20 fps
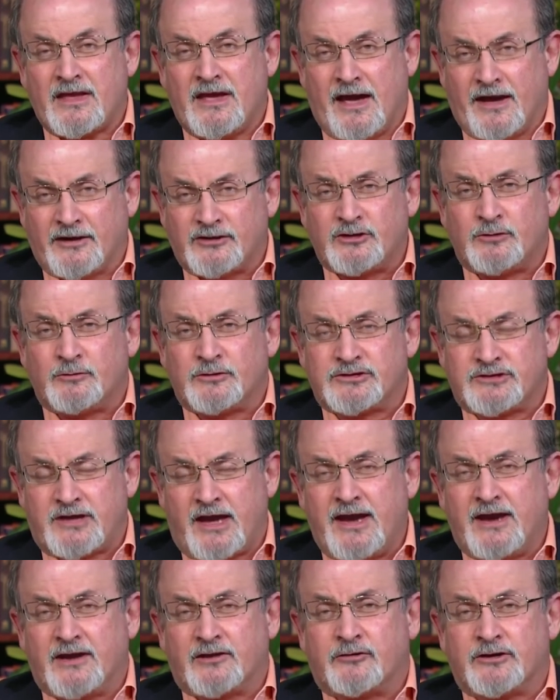I actually was
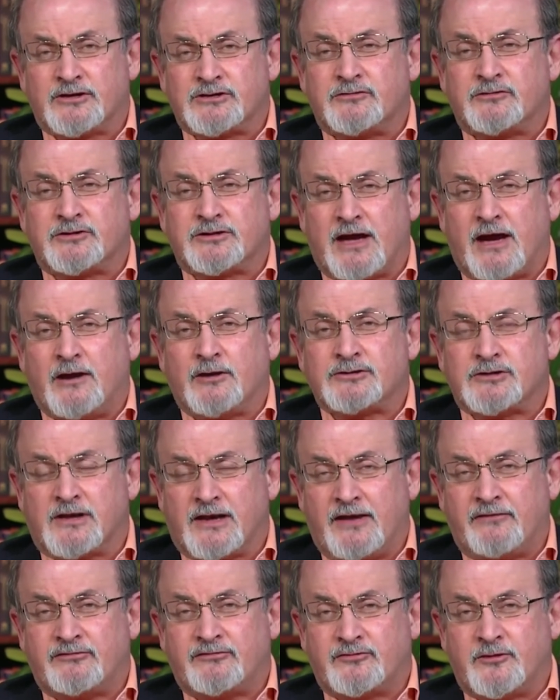staying at Christopher's house,
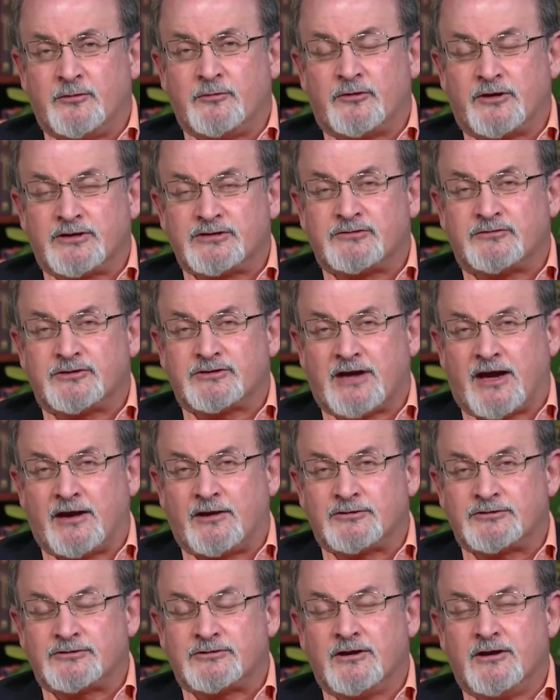left from Christopher's
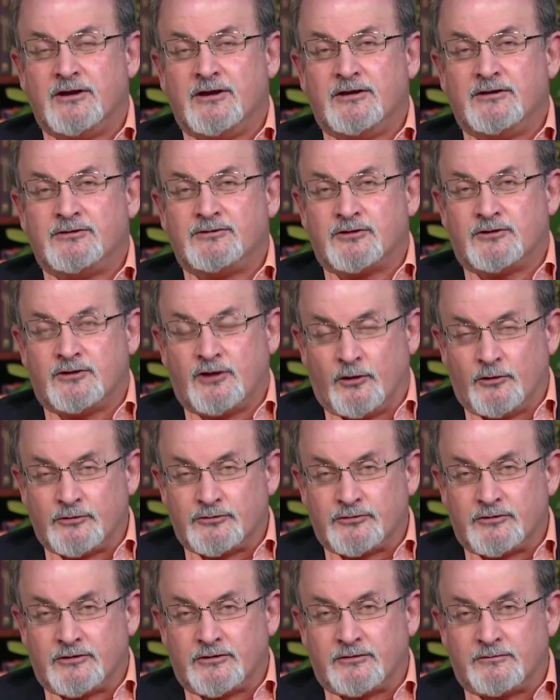house to go
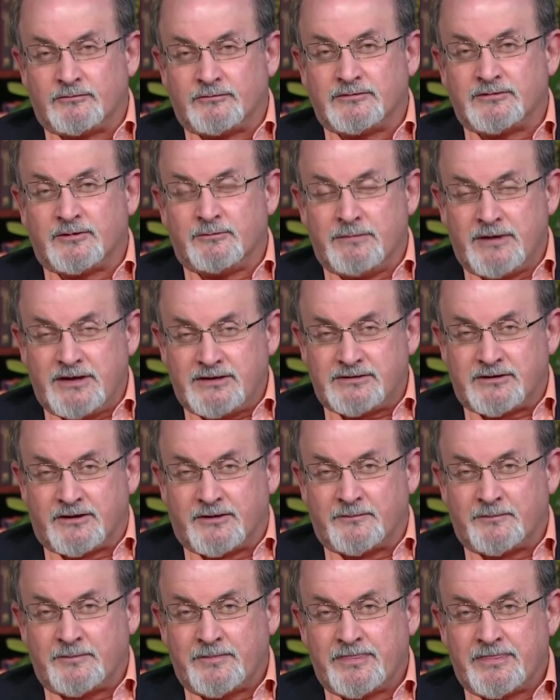to the
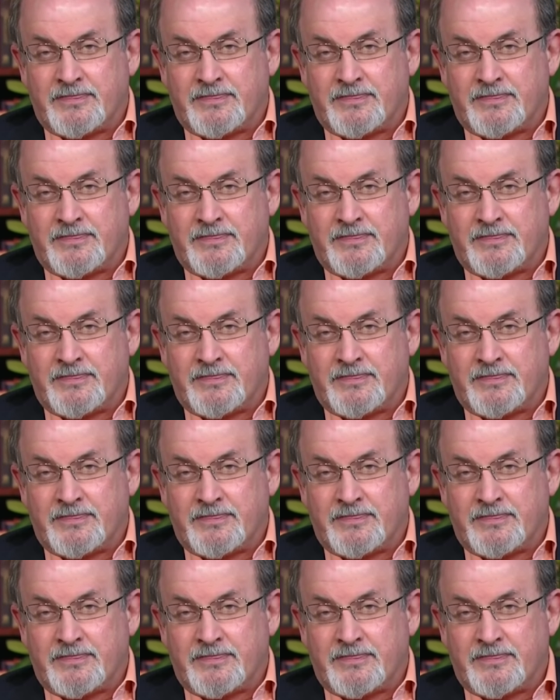meeting,